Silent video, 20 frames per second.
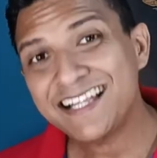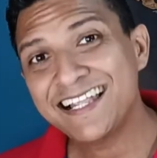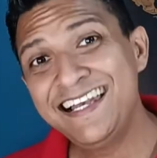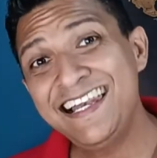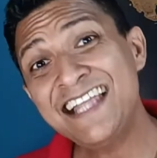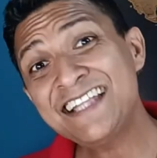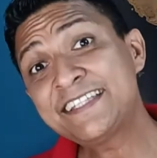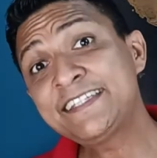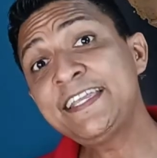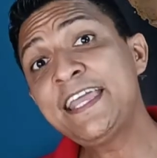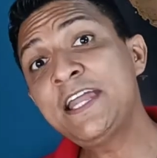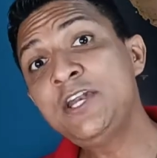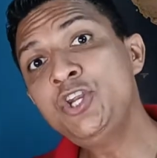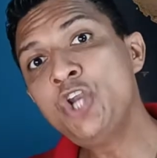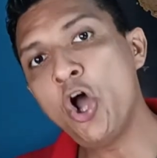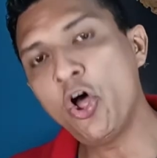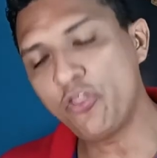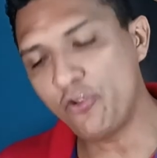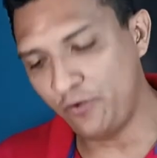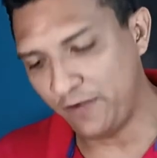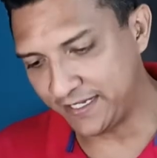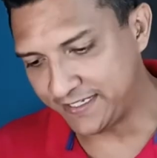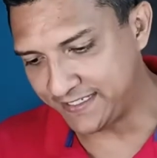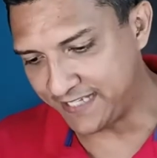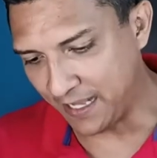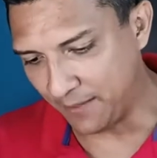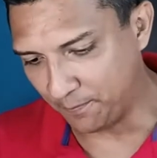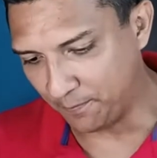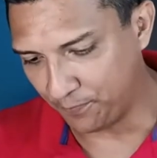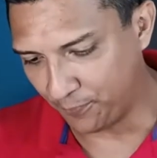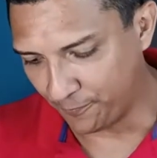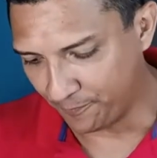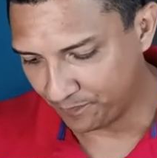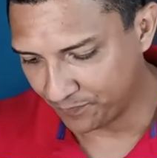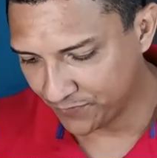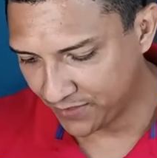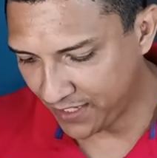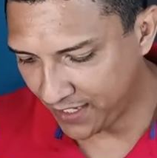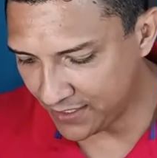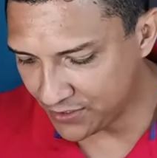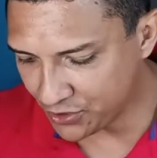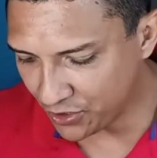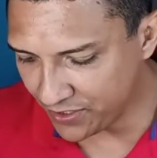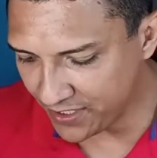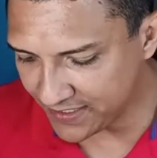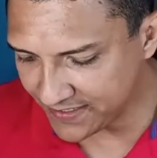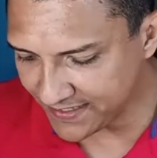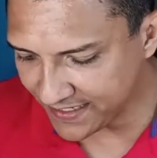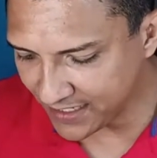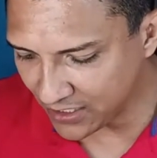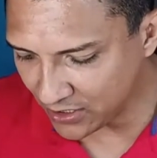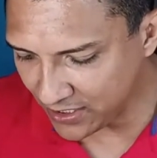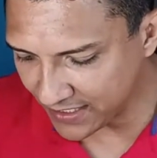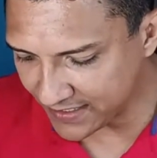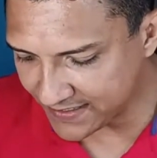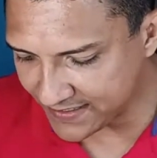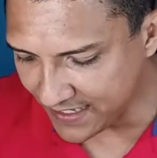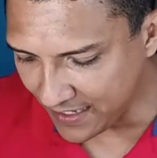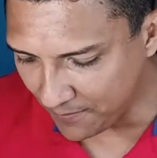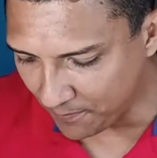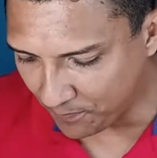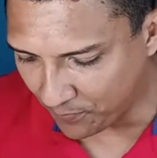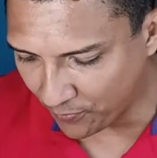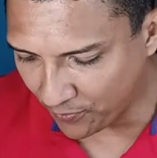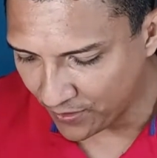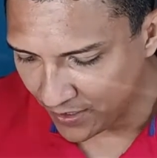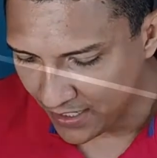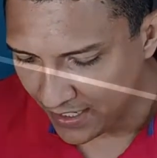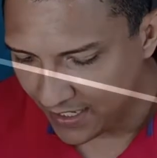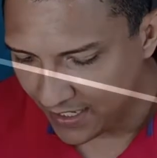let's see another example okay so the second example